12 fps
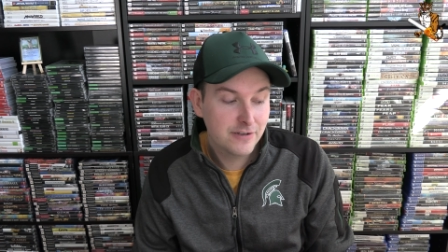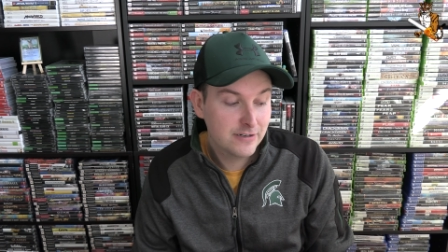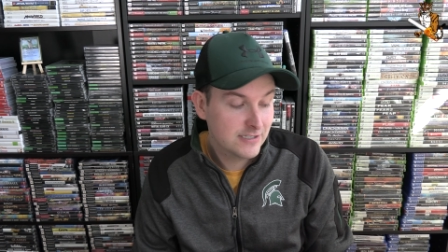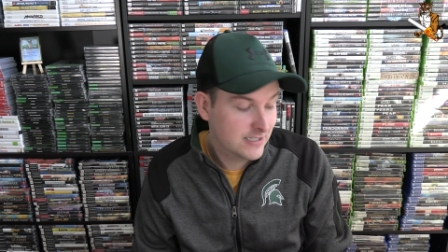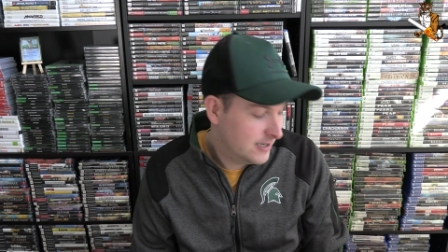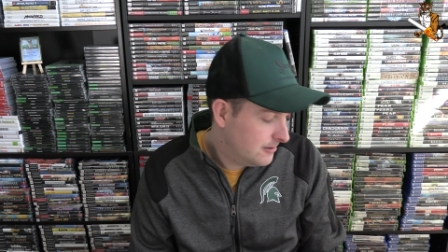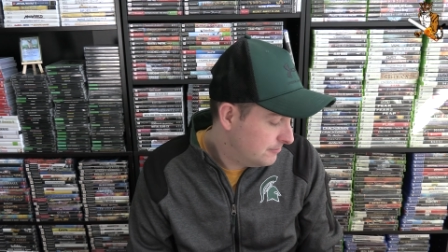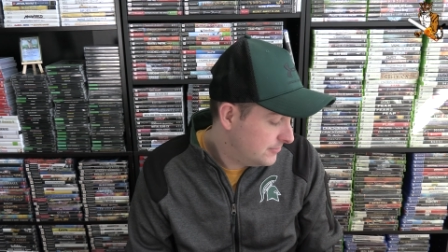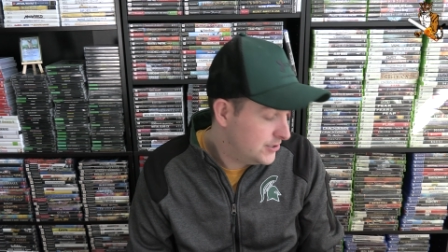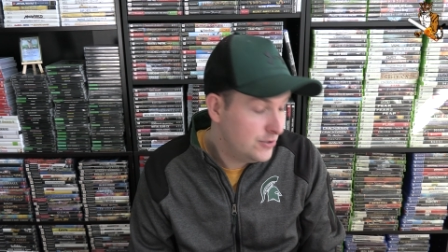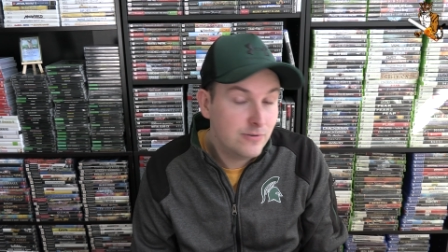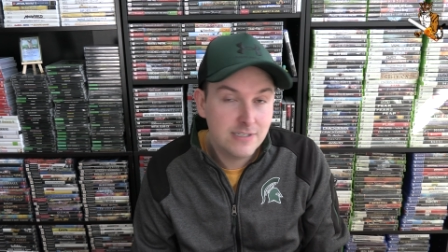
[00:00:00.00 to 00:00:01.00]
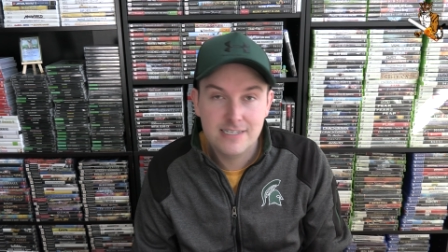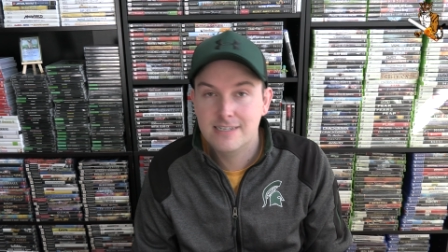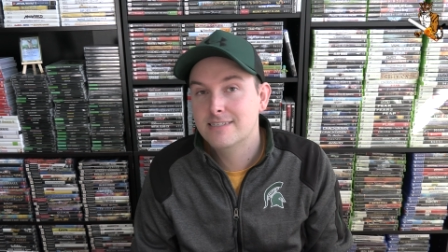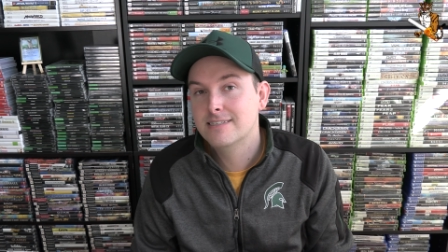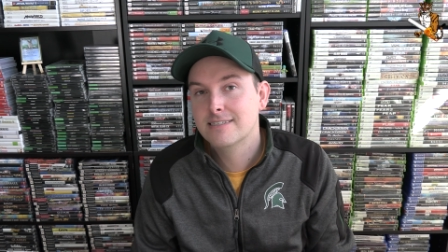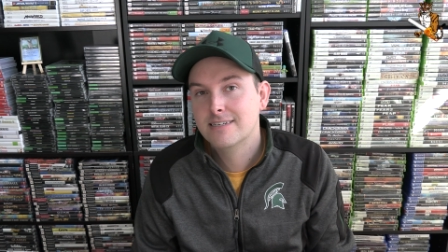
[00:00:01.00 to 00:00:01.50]
There's some
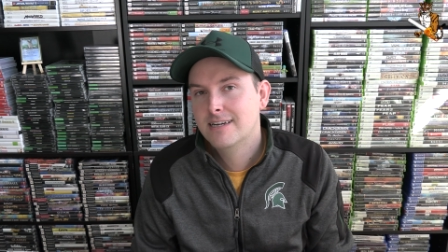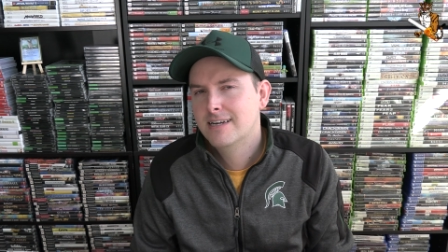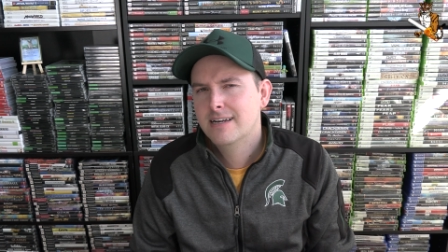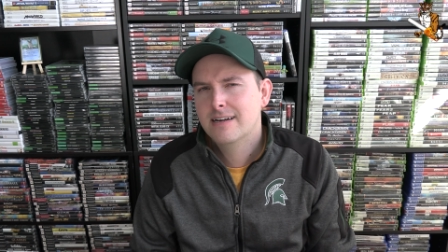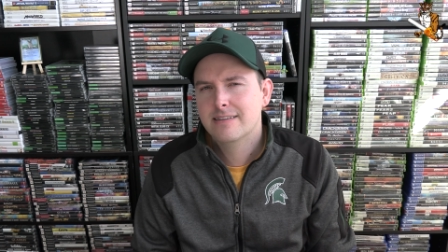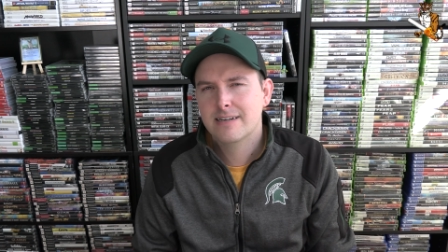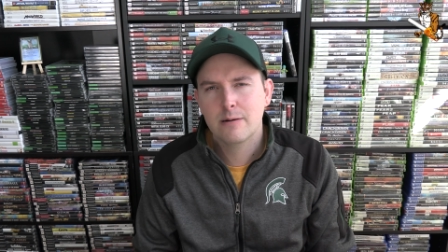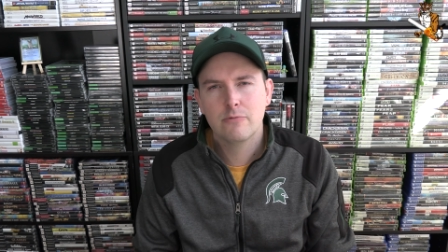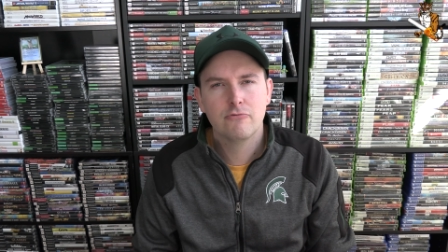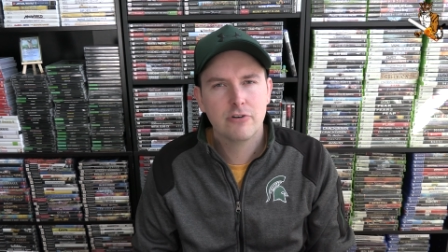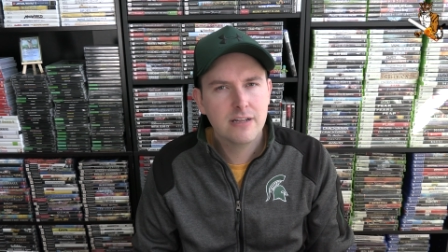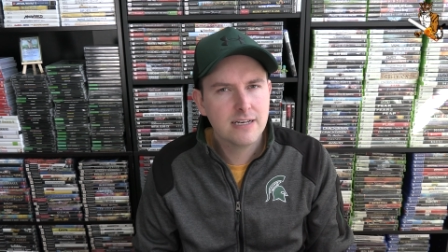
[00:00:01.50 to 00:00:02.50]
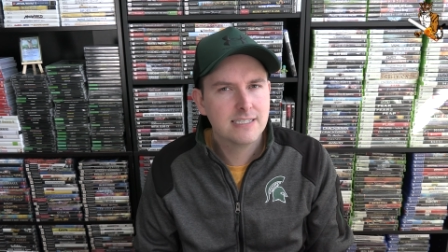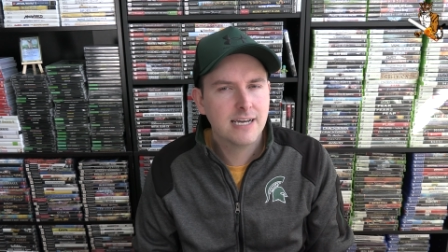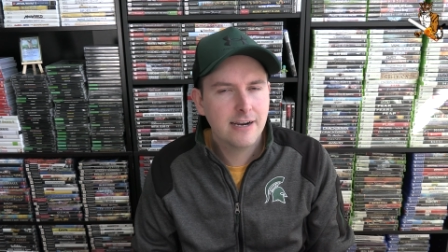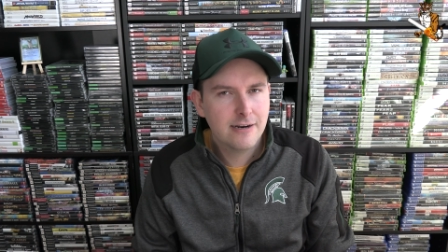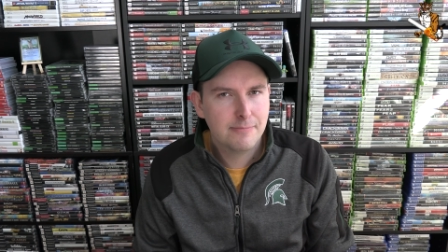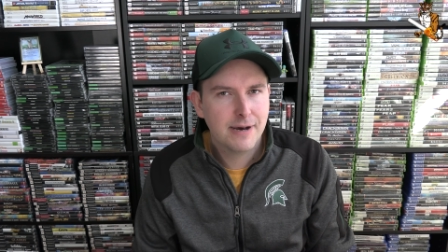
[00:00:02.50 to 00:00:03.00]
doozies that I'm real
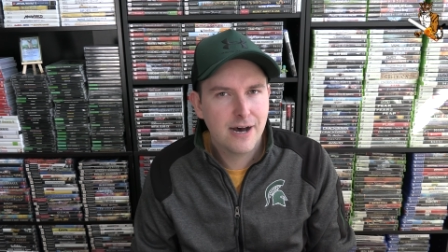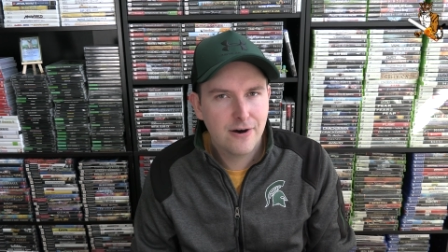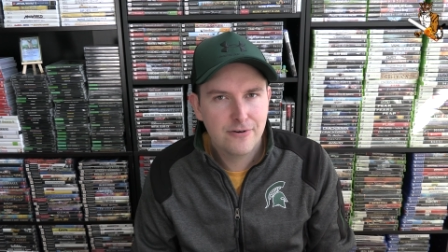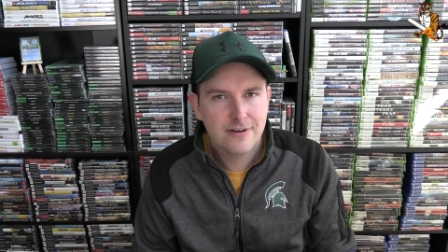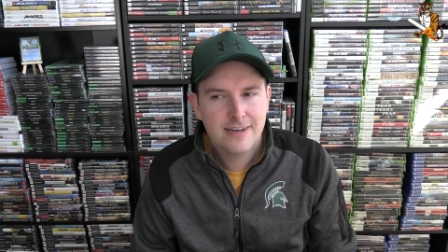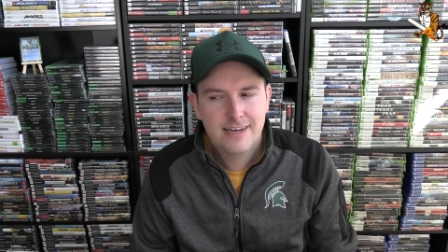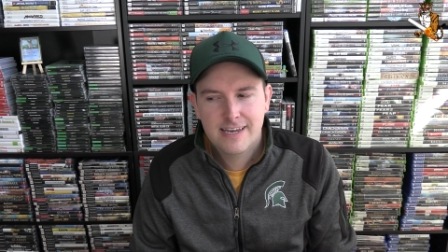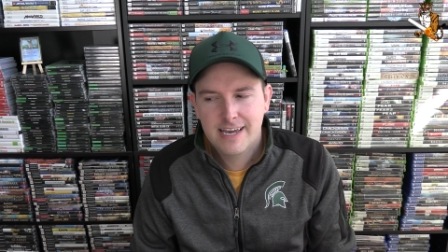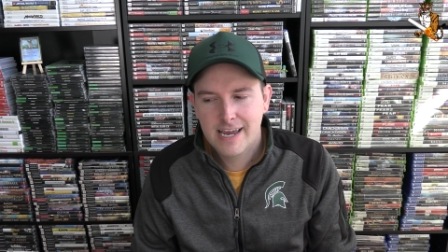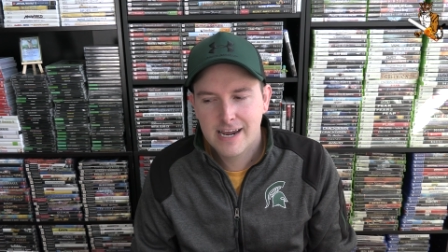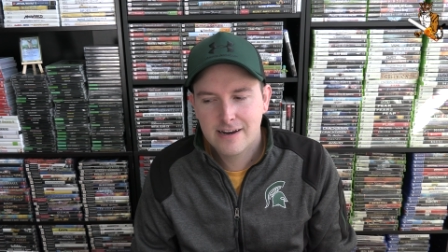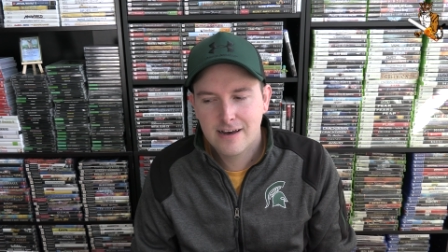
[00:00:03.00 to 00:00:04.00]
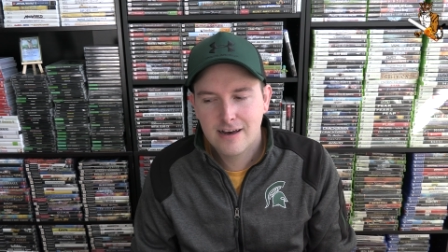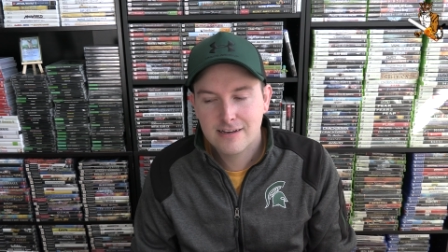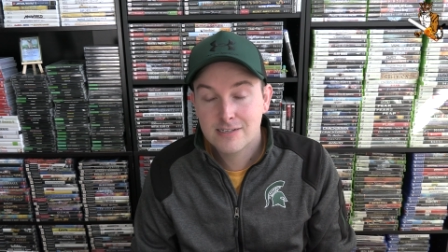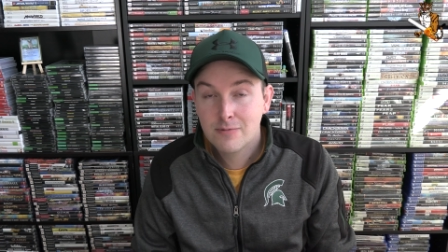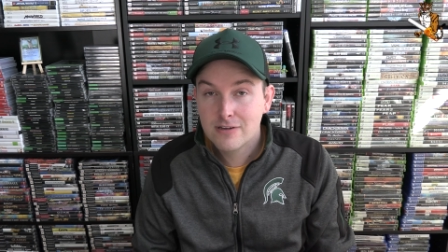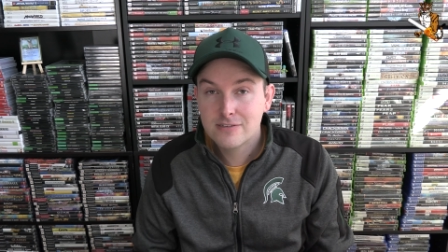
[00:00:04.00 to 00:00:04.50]
excited about, and
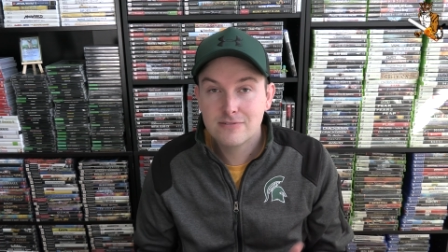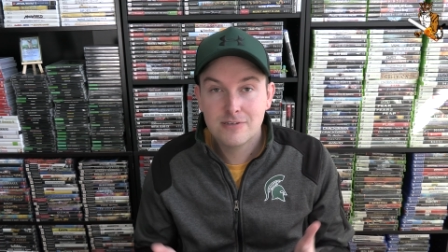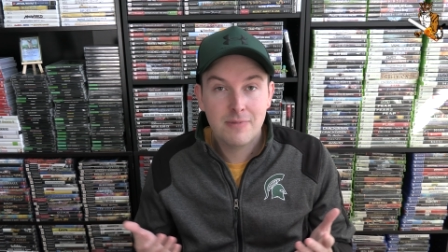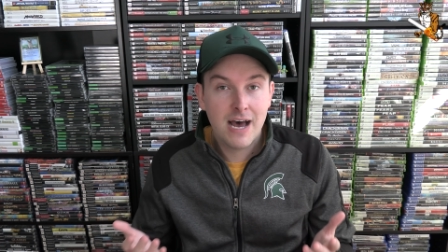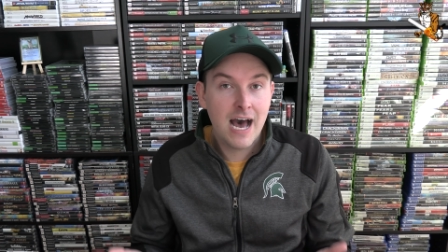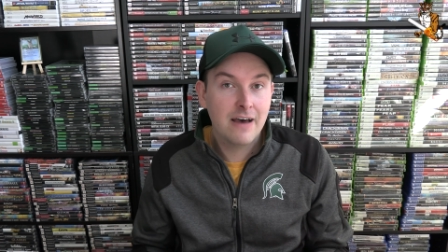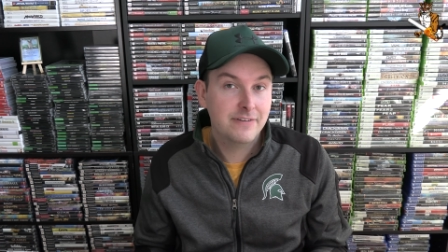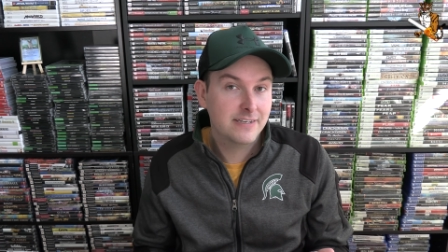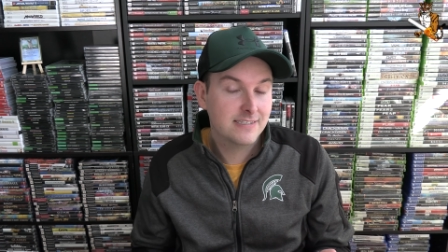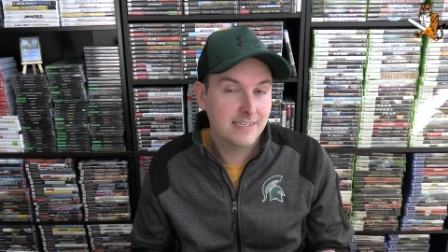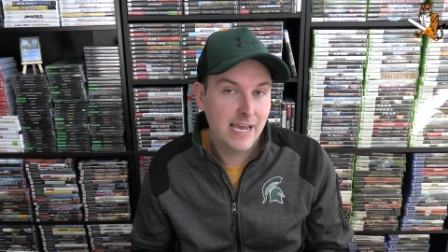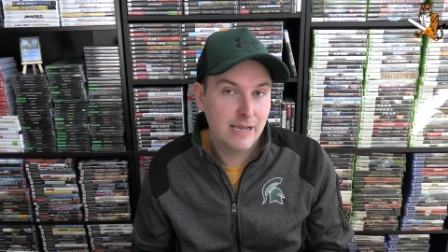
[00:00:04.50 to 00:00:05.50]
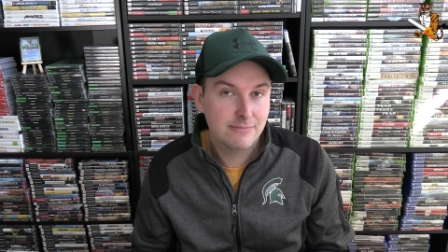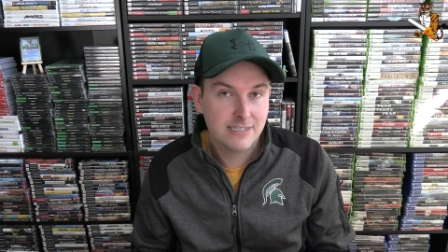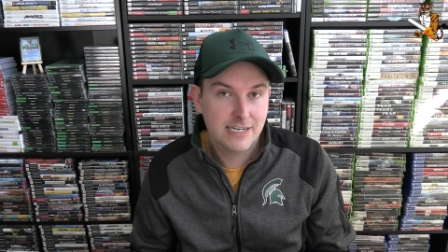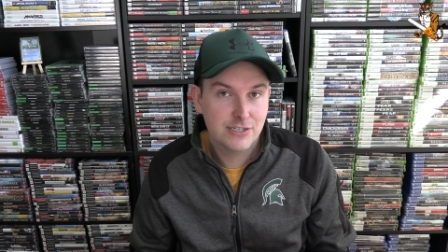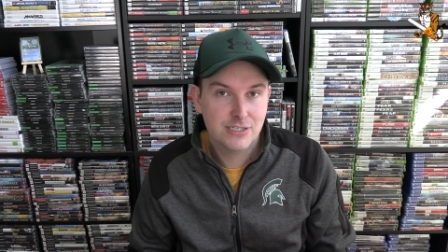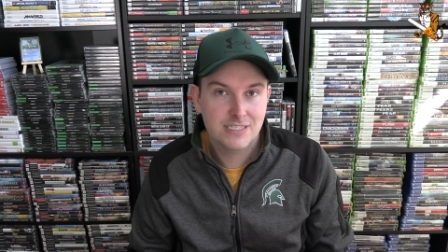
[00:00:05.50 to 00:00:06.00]
also some obvious games
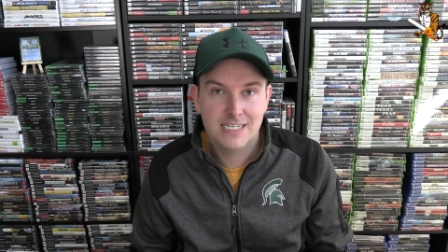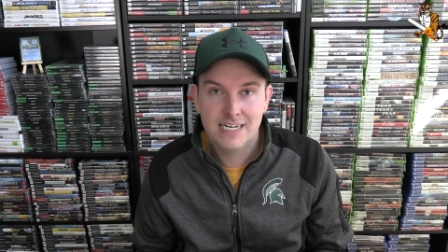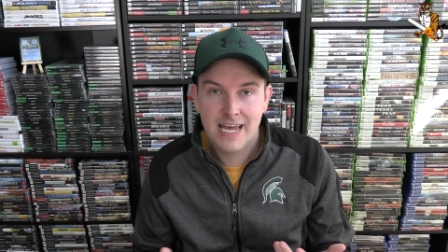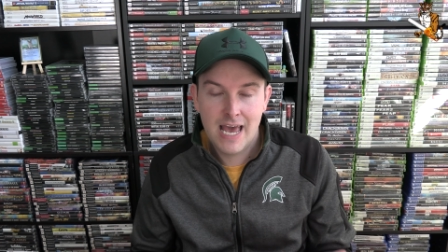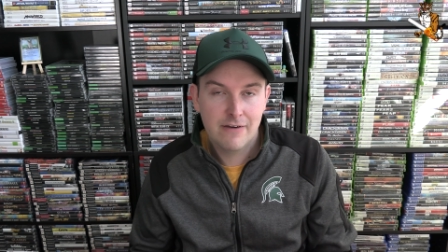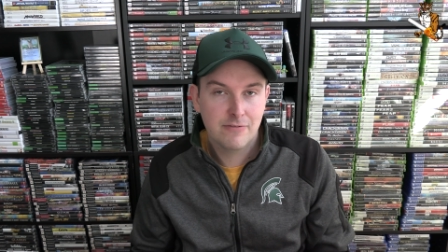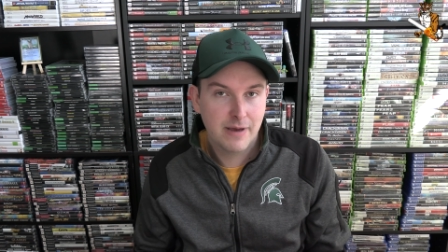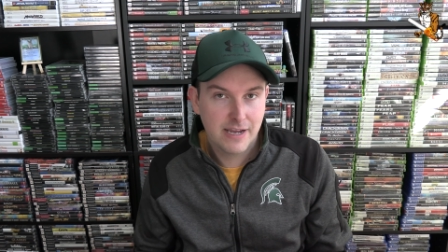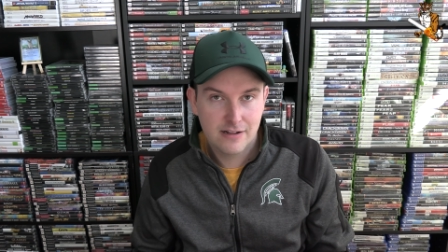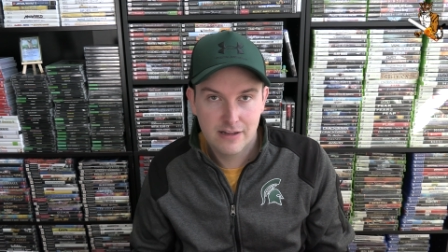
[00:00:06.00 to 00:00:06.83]
that I just didn't have in my